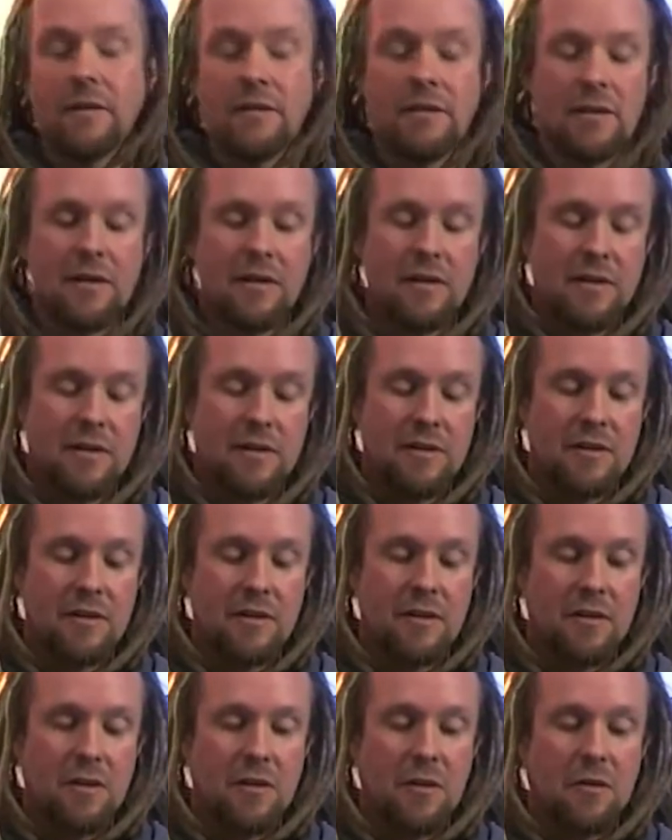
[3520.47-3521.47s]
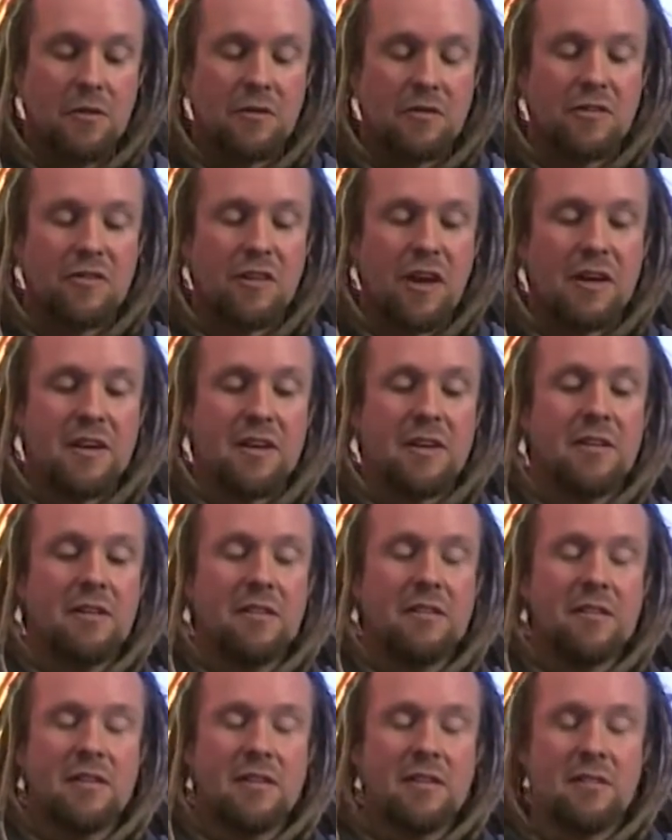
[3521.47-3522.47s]
Uh, all of a sudden,
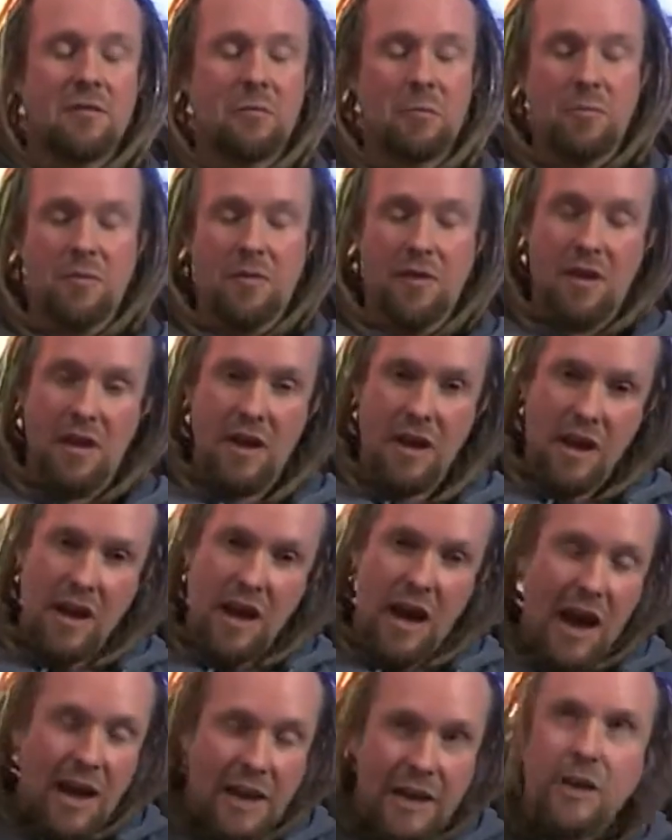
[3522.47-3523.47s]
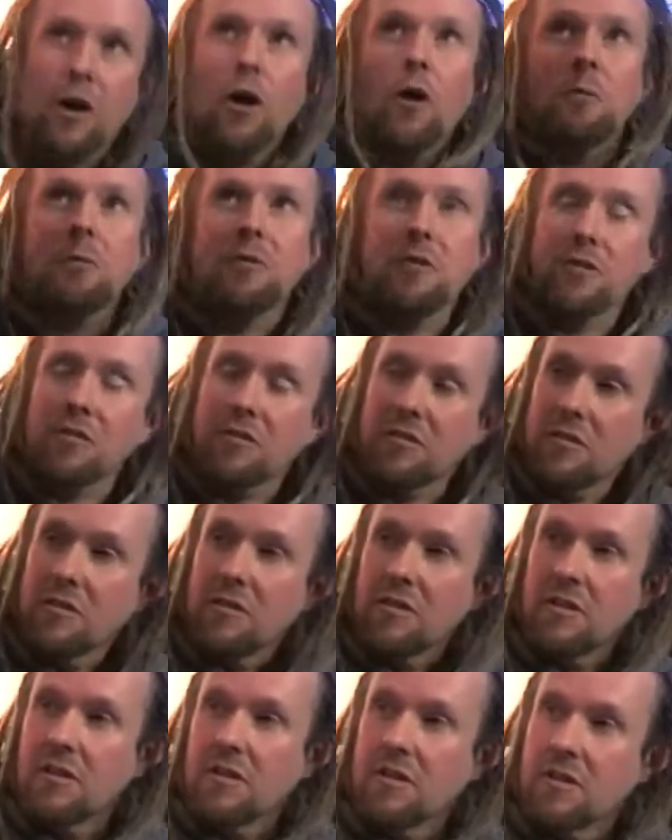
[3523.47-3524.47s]
helicopters
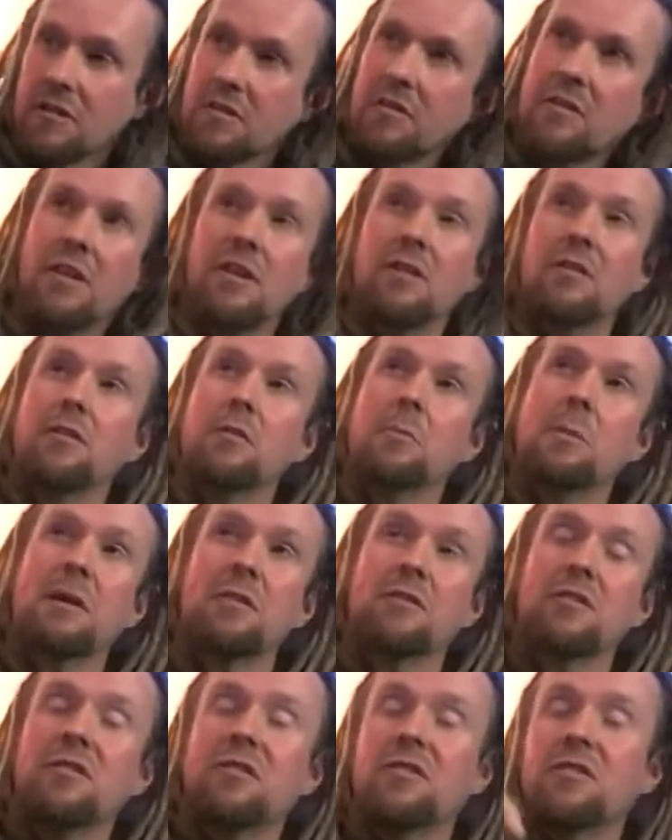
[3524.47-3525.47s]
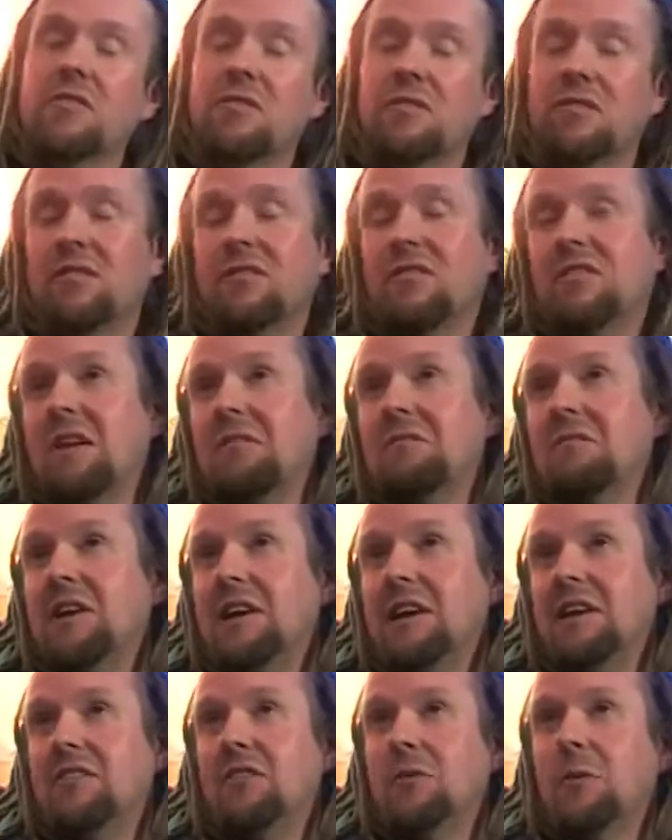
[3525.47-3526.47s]
about
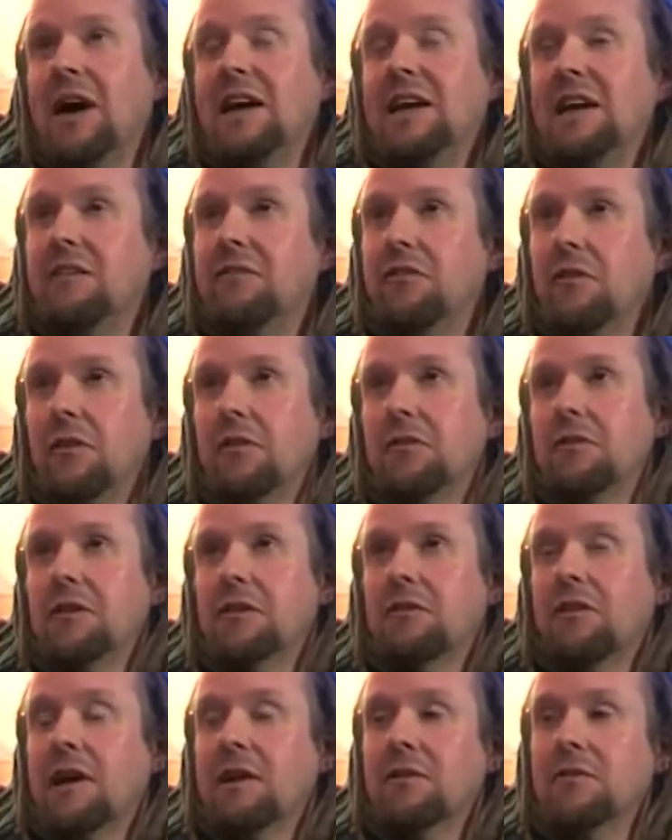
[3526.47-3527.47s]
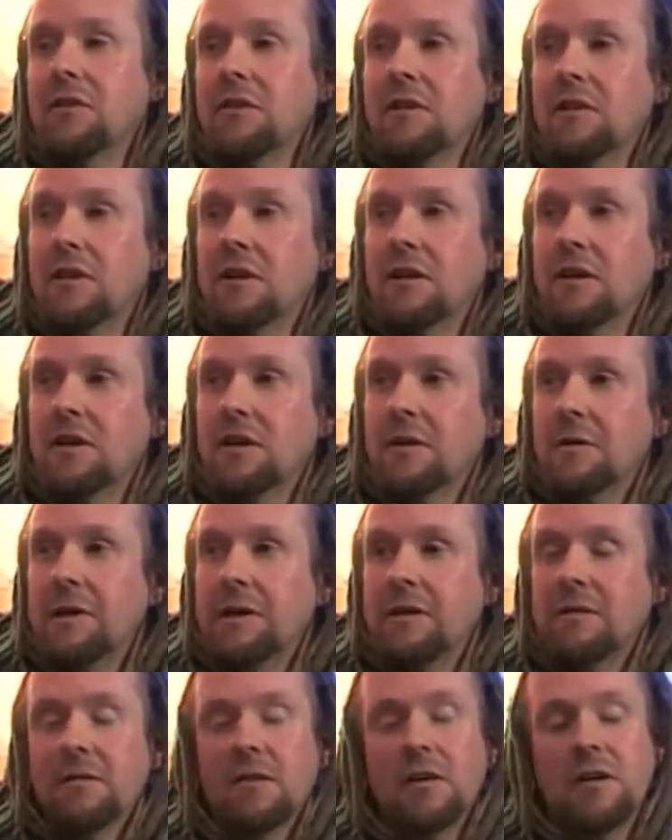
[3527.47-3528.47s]
seventy to eighty foot off the ground. I
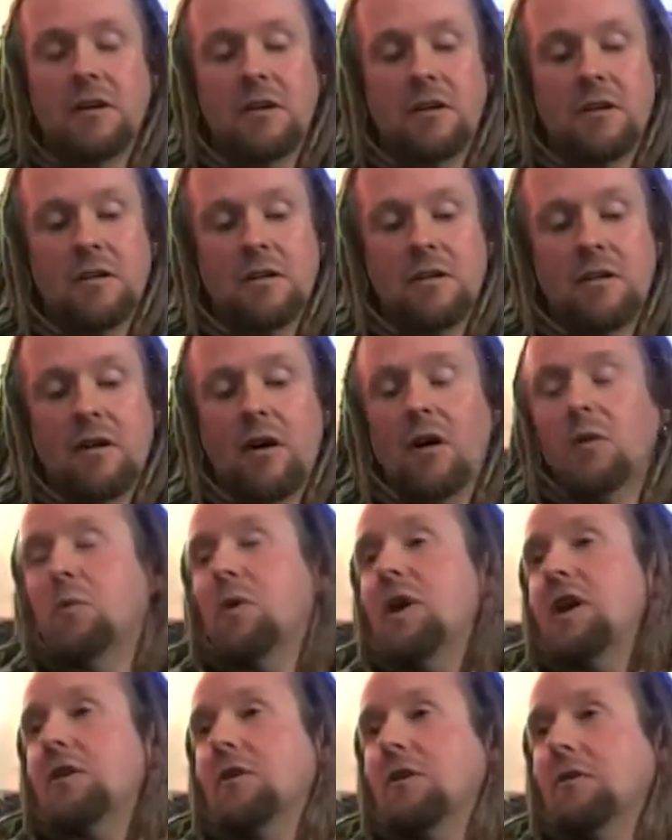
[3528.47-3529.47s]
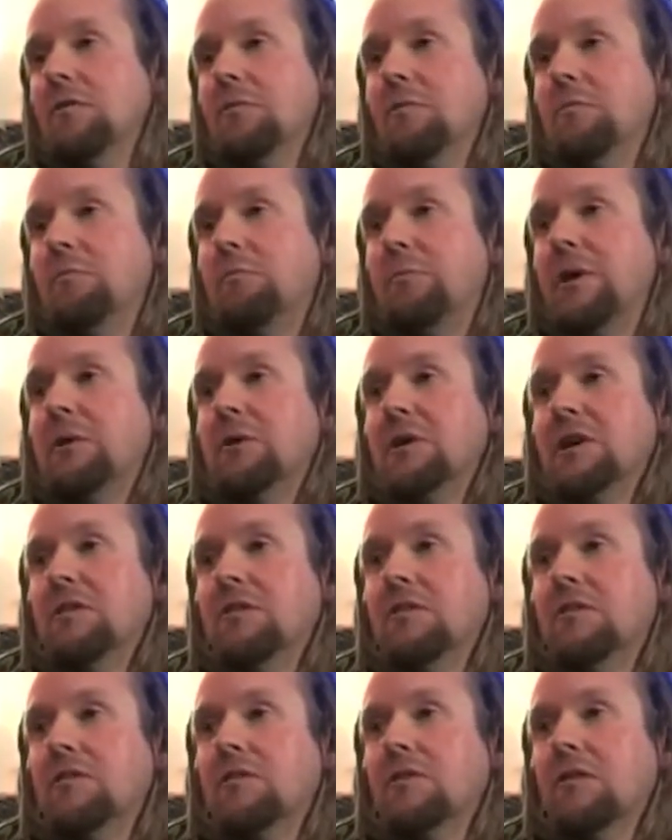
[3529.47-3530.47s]
mean, I work on
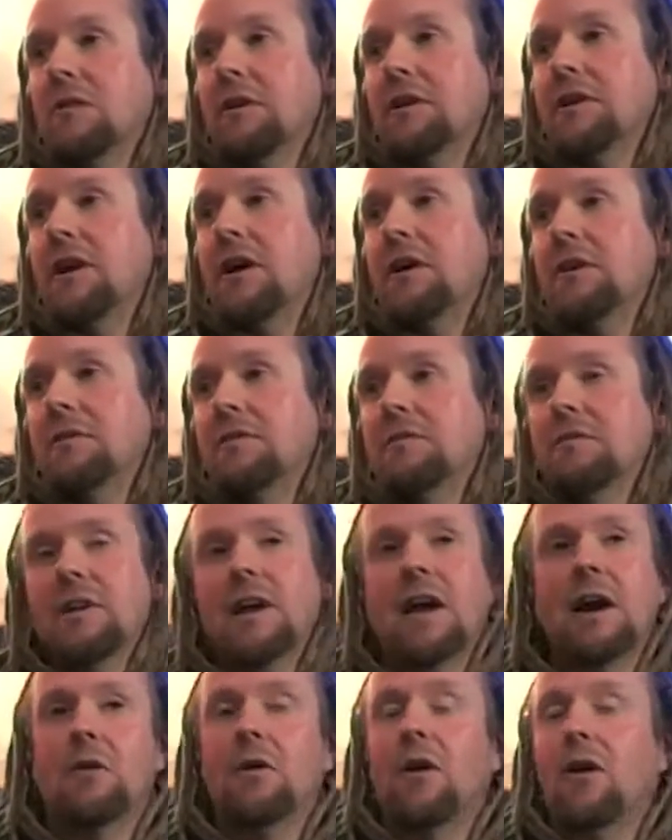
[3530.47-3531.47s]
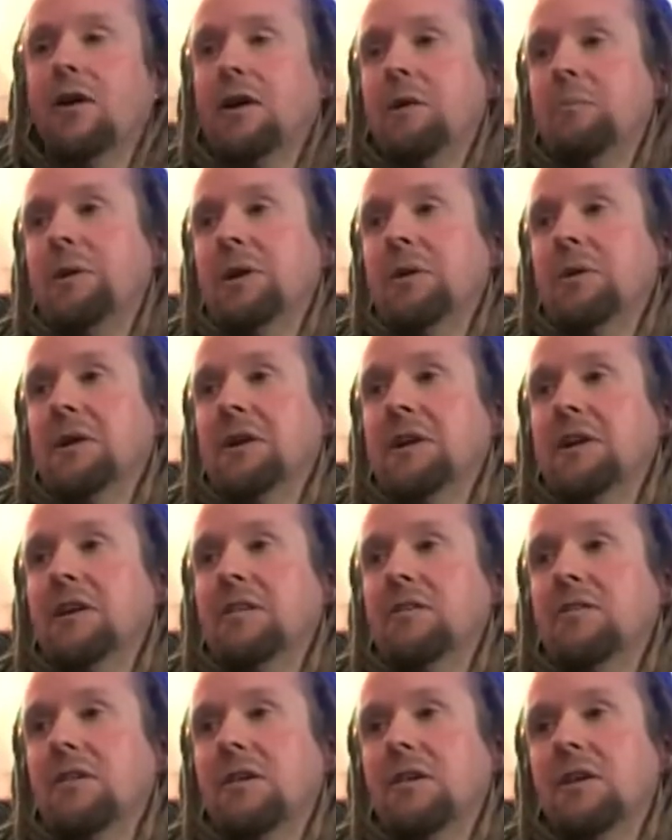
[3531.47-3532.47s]
buildings, so yeah. I know how high a building
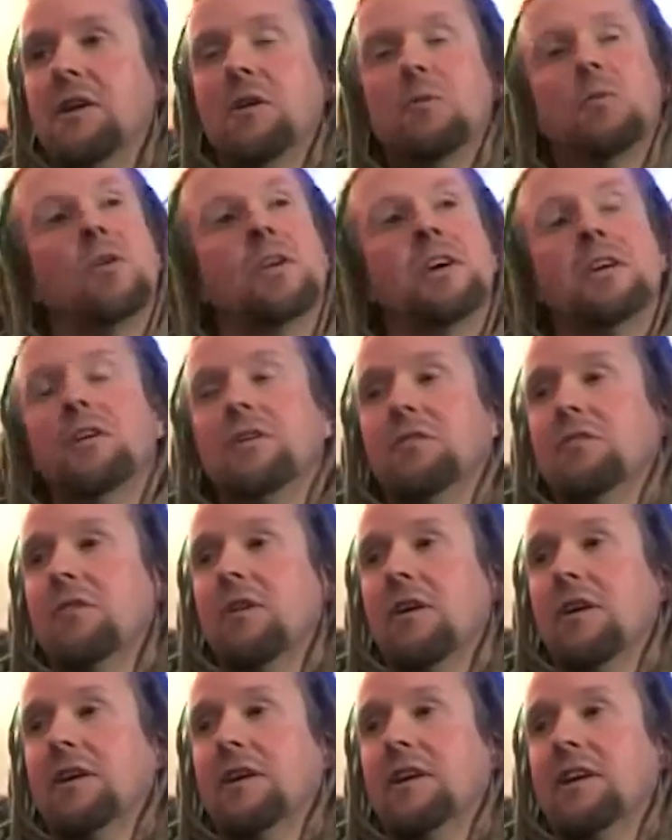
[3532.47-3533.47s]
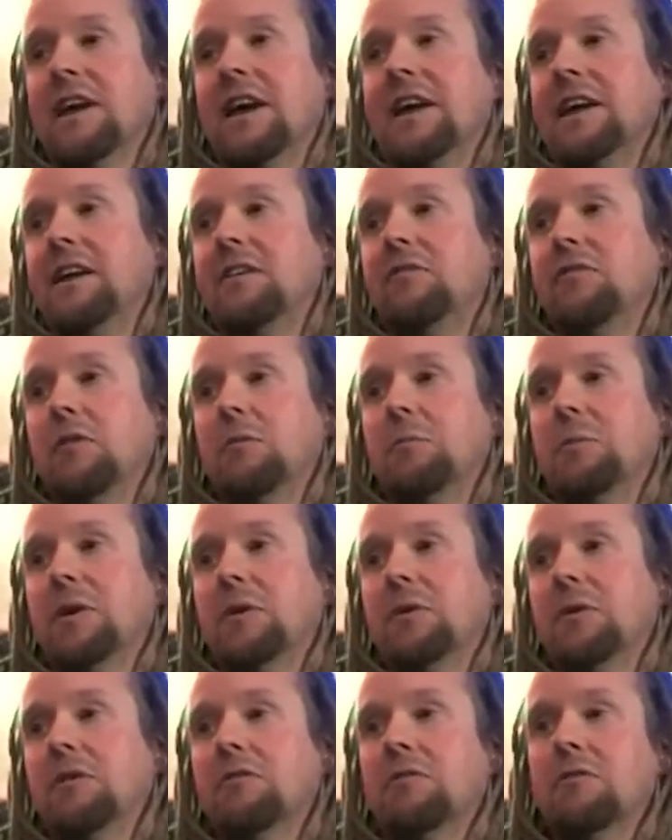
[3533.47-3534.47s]
is, and yeah, I know yeah. what it looks like—an eighty-foot
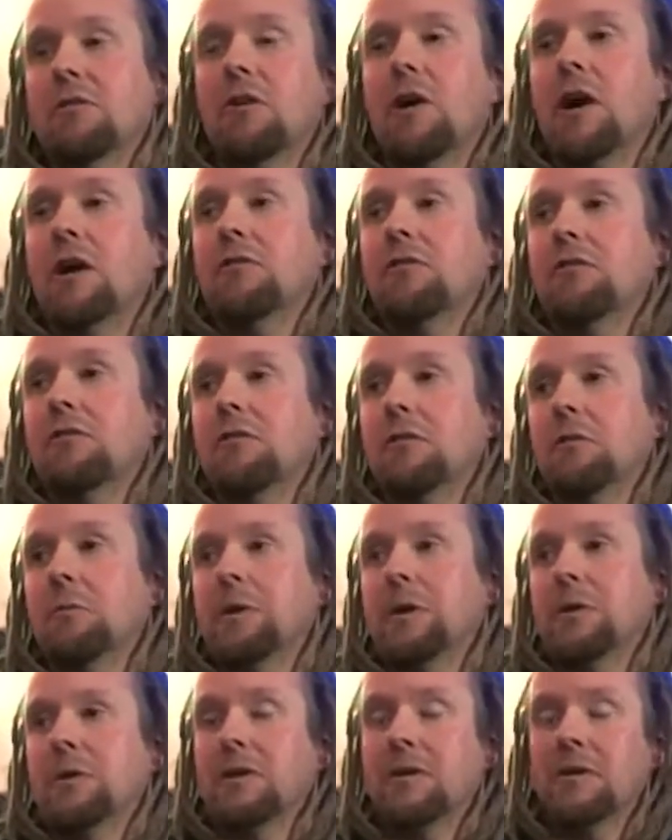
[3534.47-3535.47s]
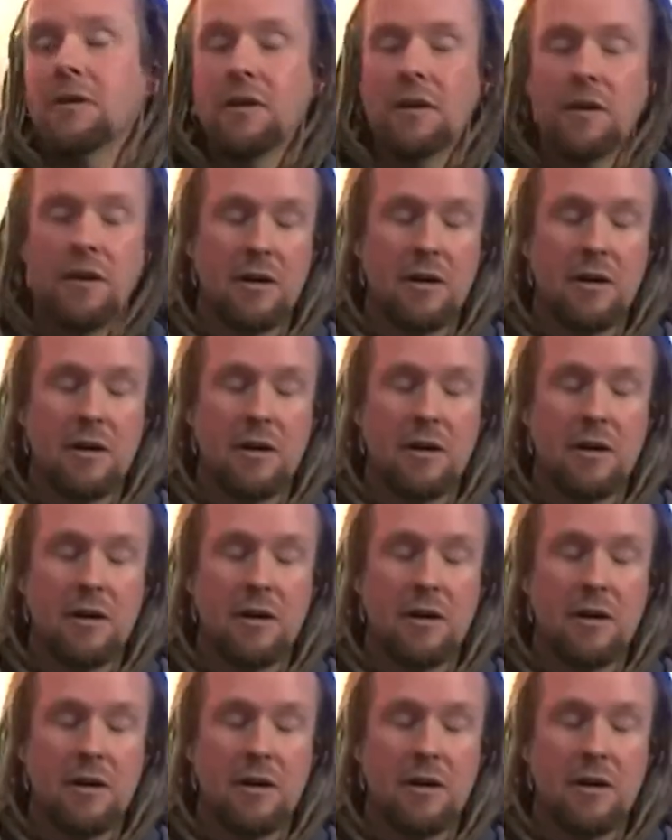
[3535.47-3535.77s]
building or a hundred-foot building.